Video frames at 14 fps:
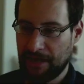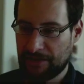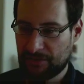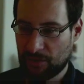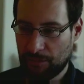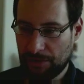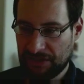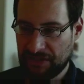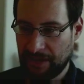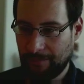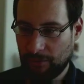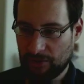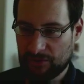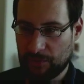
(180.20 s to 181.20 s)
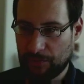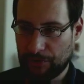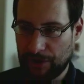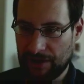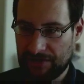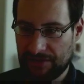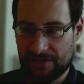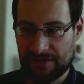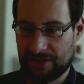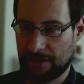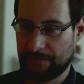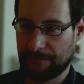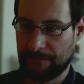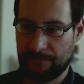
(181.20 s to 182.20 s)
so build time, no surprise there,
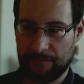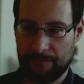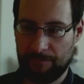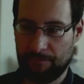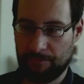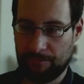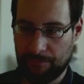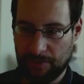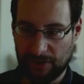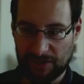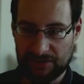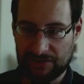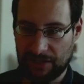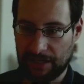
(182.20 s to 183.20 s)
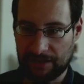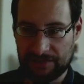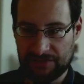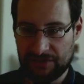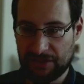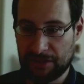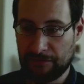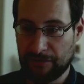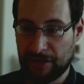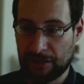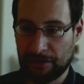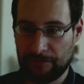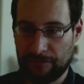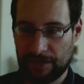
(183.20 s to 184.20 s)
stuff builds like
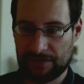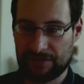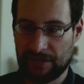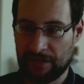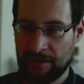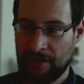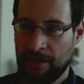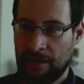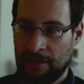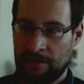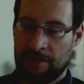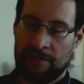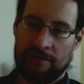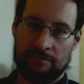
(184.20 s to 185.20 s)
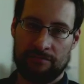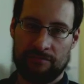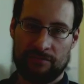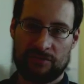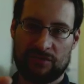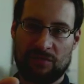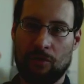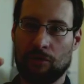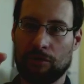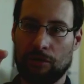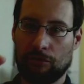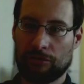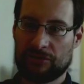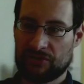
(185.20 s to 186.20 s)
significantly faster. Small
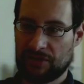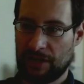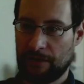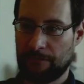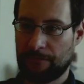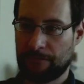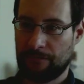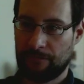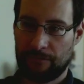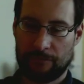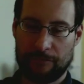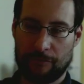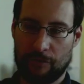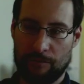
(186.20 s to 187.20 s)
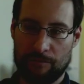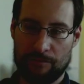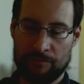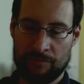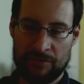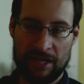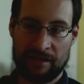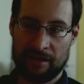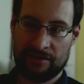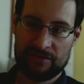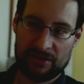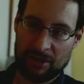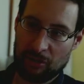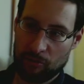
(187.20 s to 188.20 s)
old stuff from
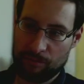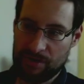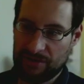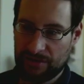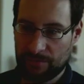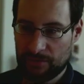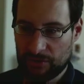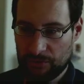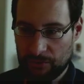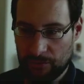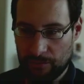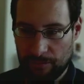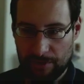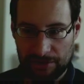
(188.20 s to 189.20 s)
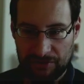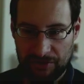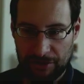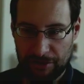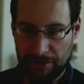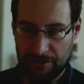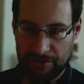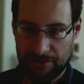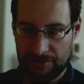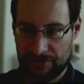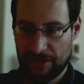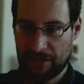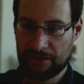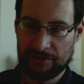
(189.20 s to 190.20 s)
decades ago, BSIP2 built here in a
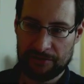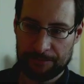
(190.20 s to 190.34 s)
second